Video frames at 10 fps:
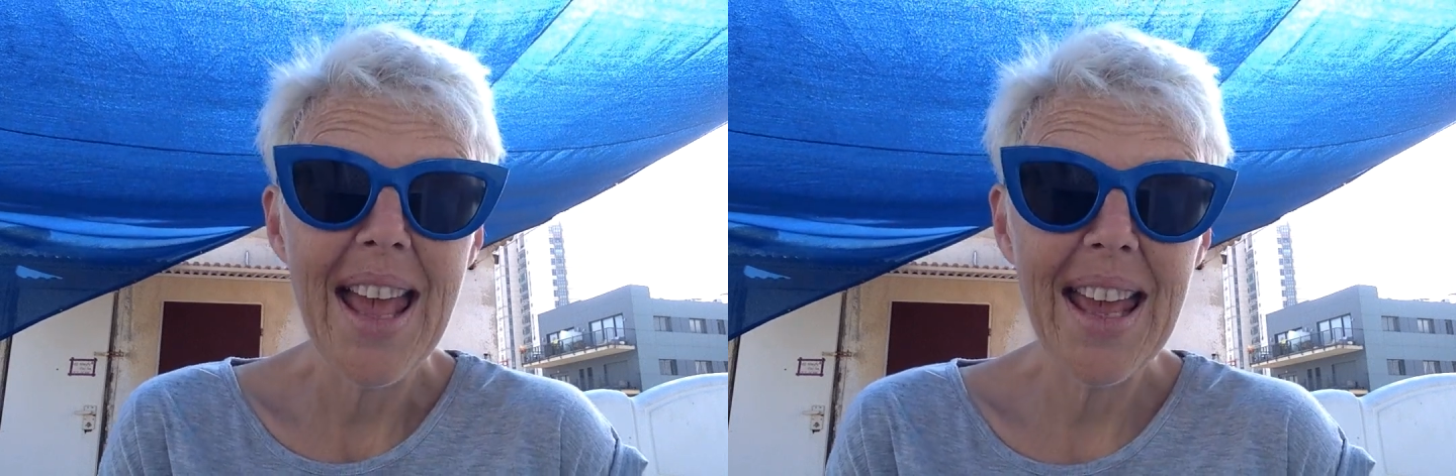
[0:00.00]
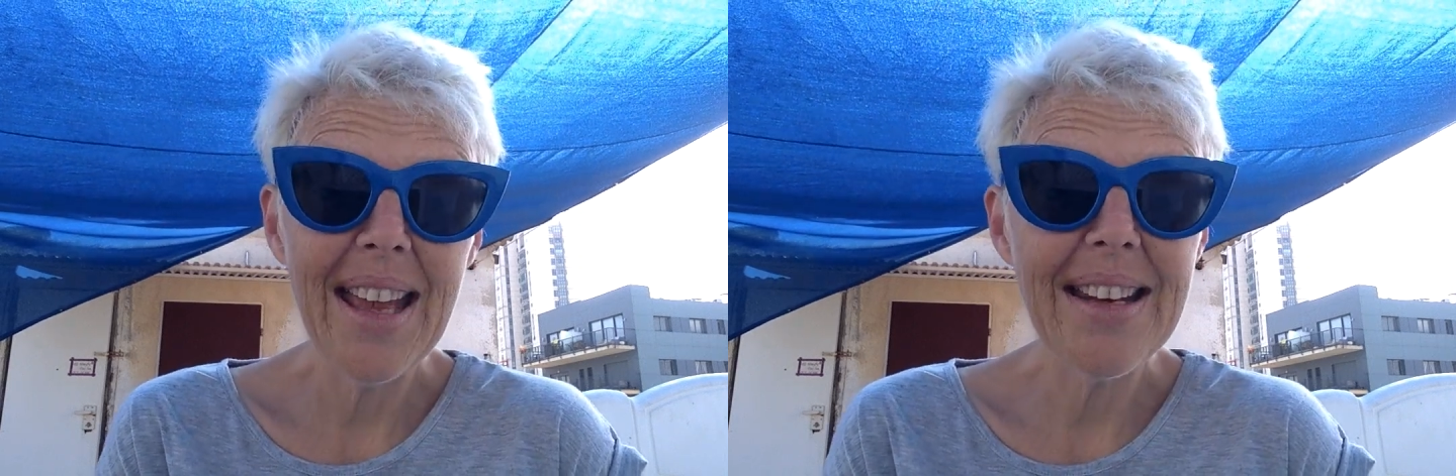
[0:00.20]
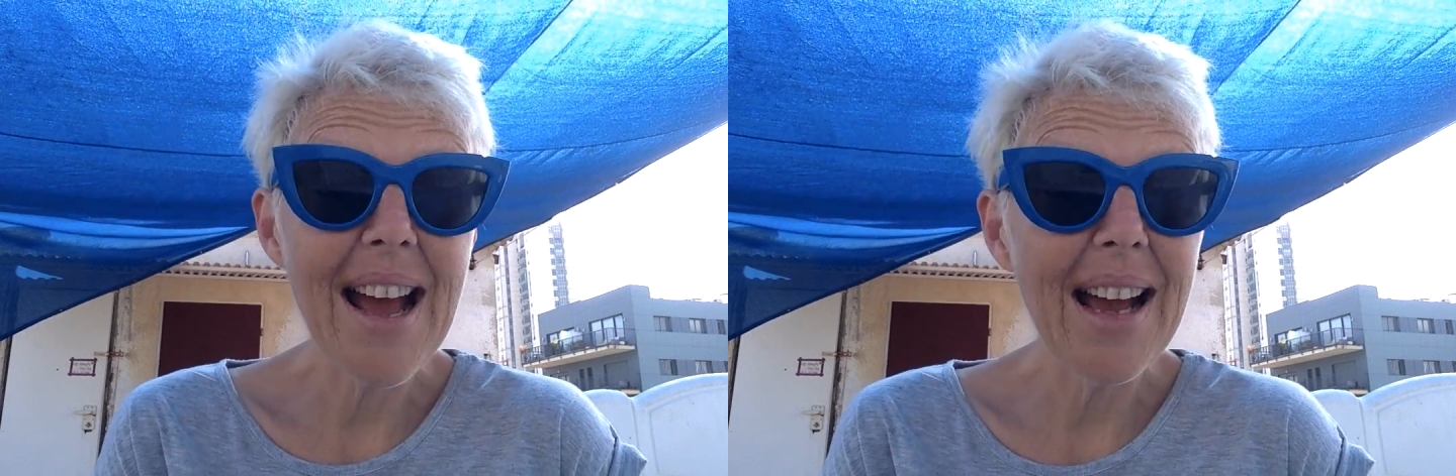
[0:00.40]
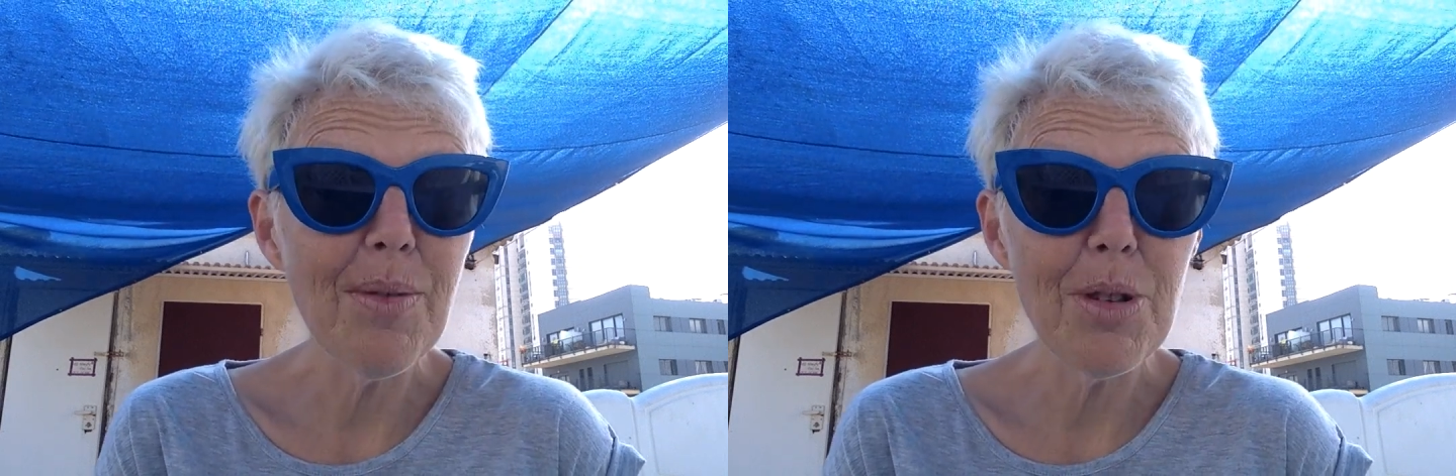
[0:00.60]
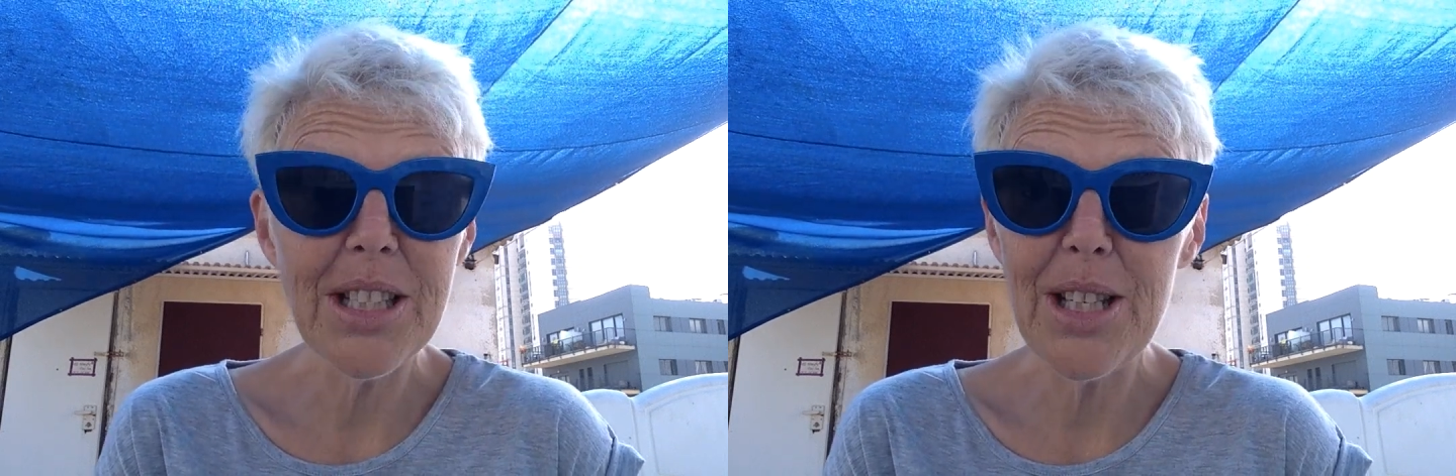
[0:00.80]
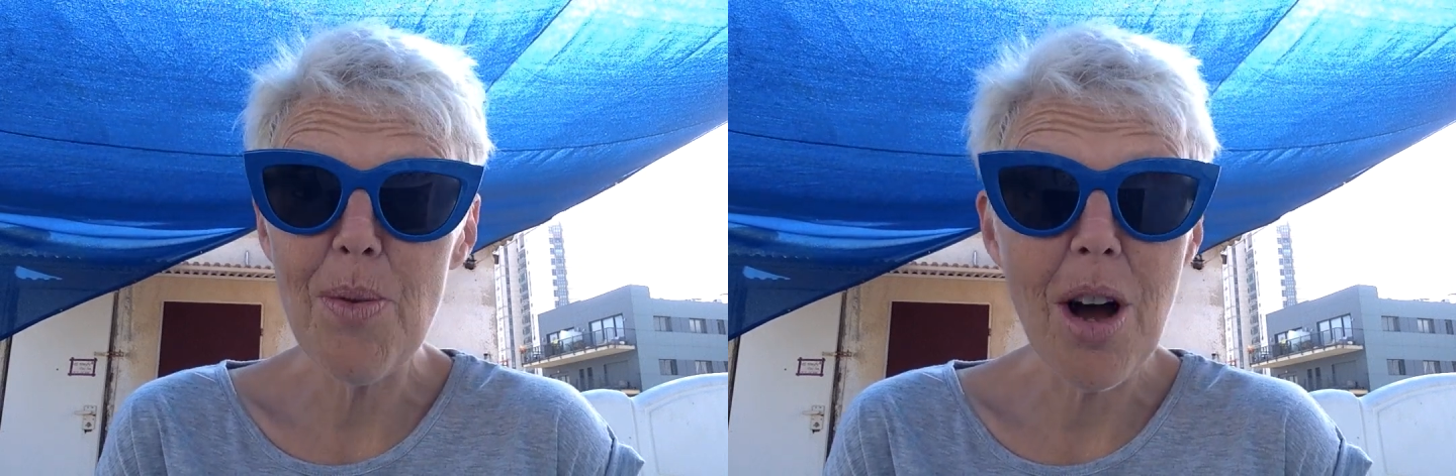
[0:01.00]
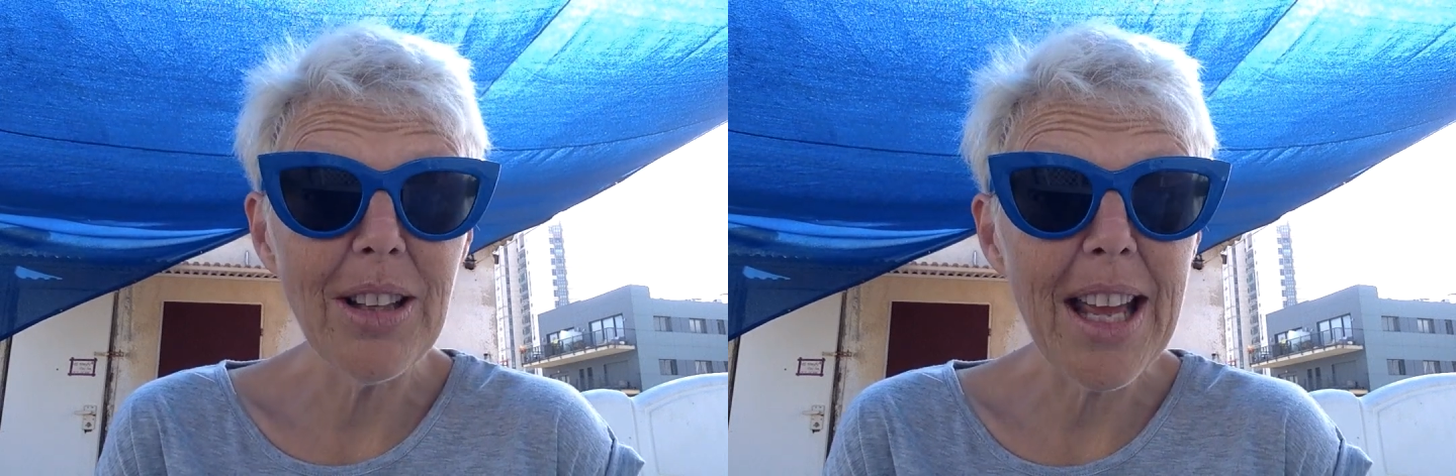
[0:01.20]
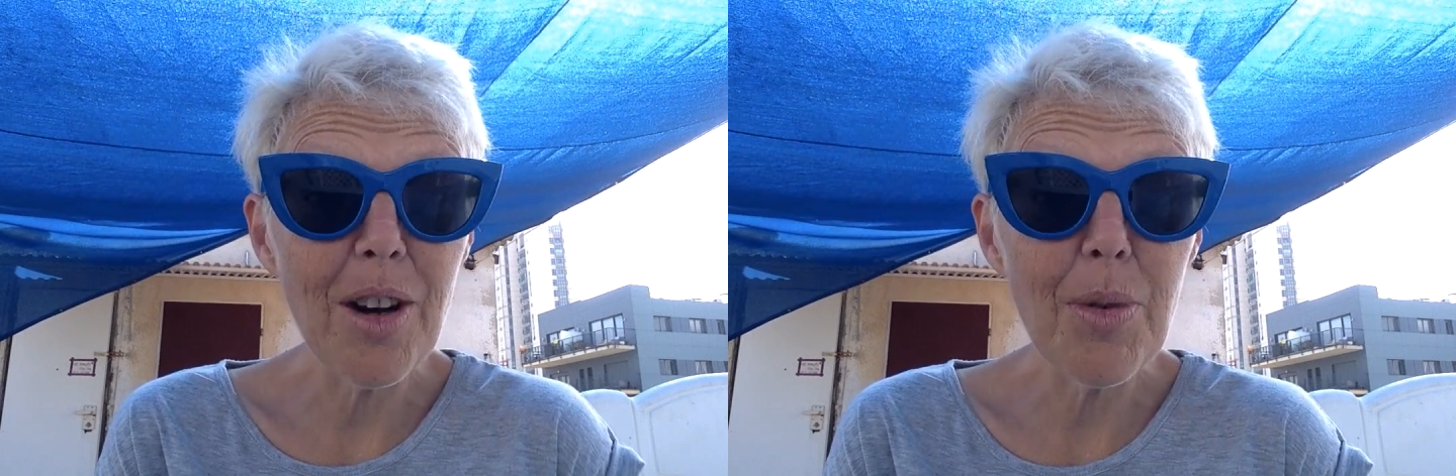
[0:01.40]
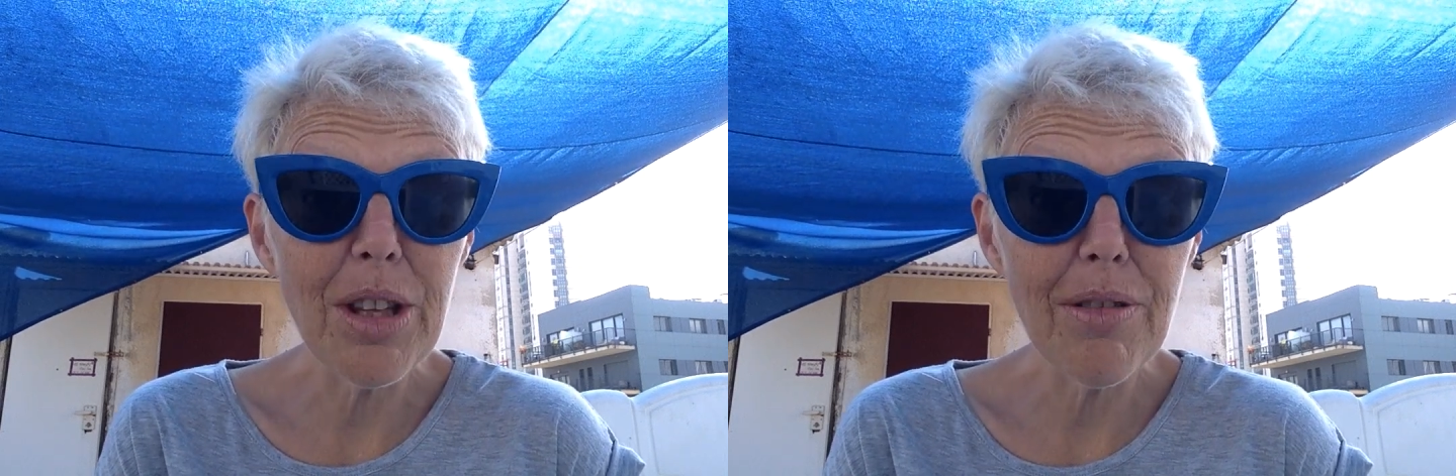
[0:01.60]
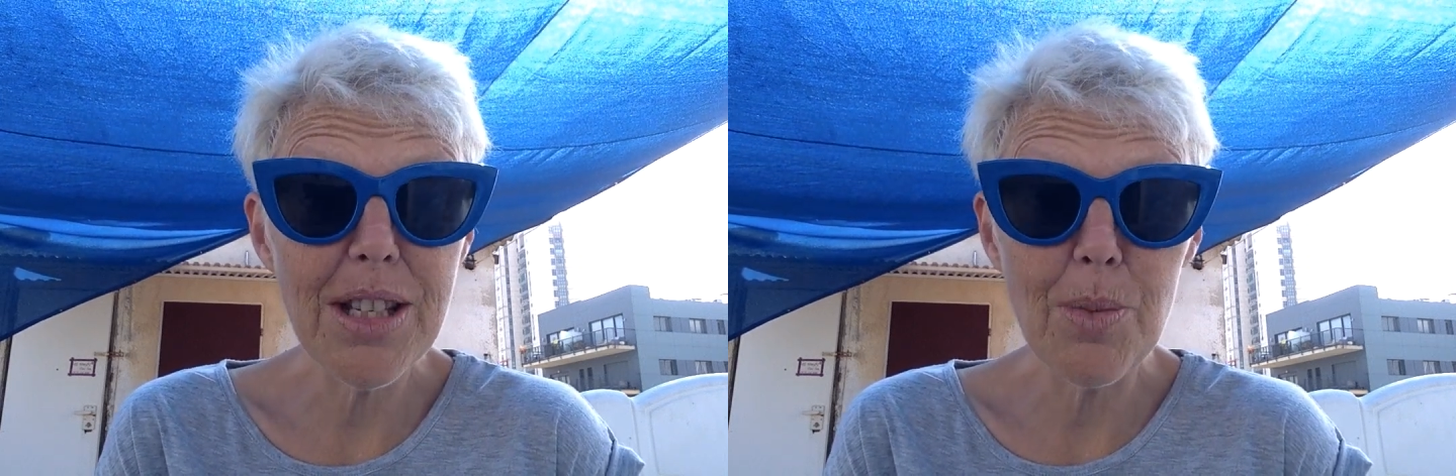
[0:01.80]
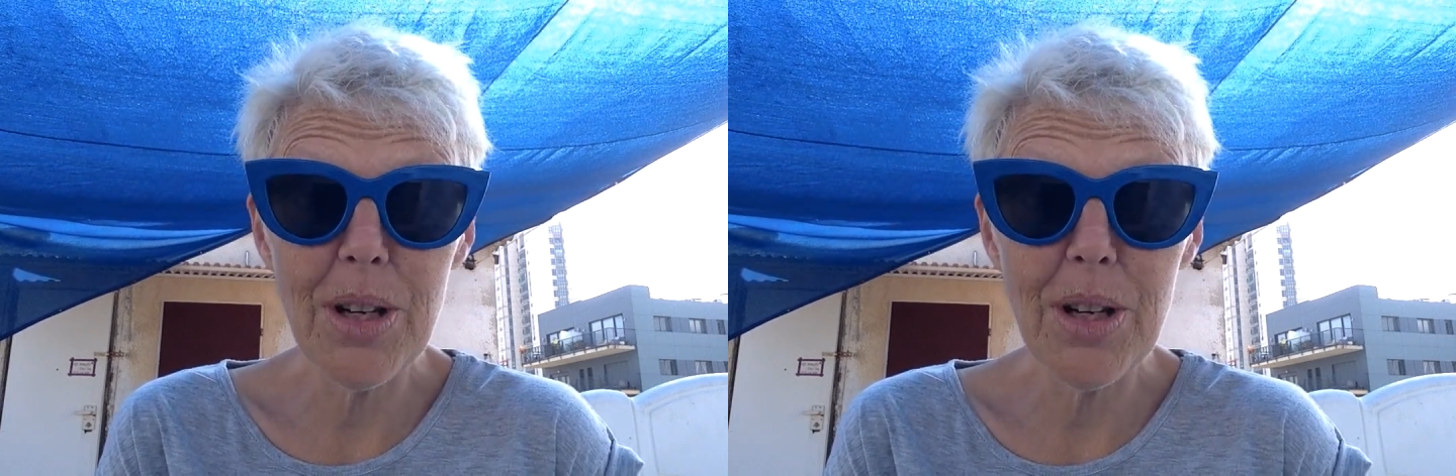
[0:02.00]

And I will see you all later with Chris